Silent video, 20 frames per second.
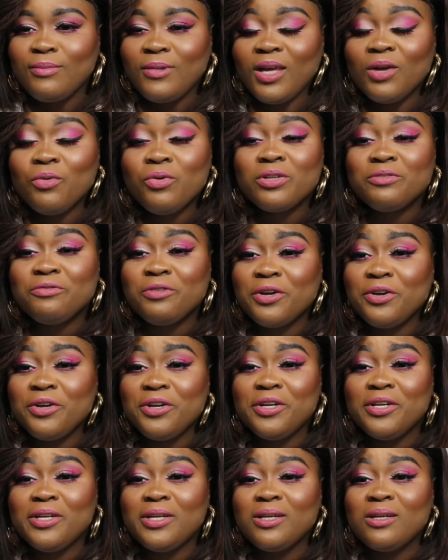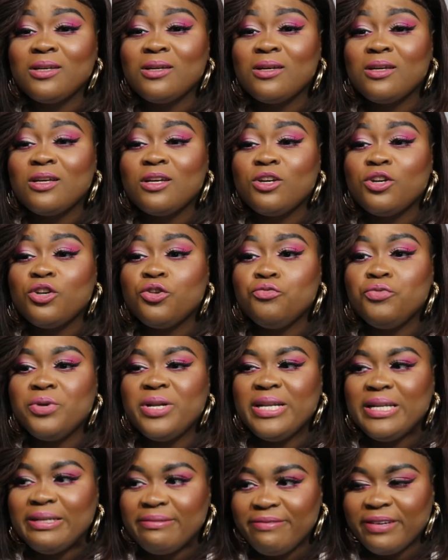very
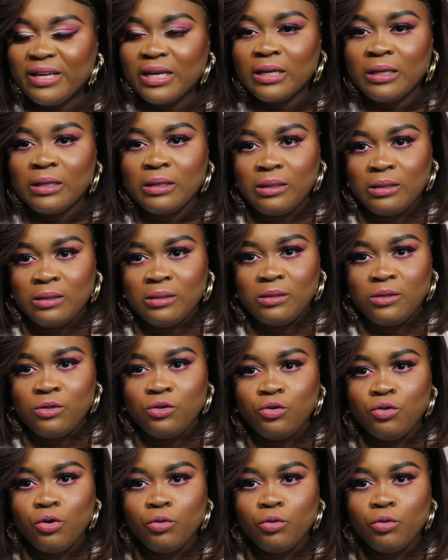relieving, you know.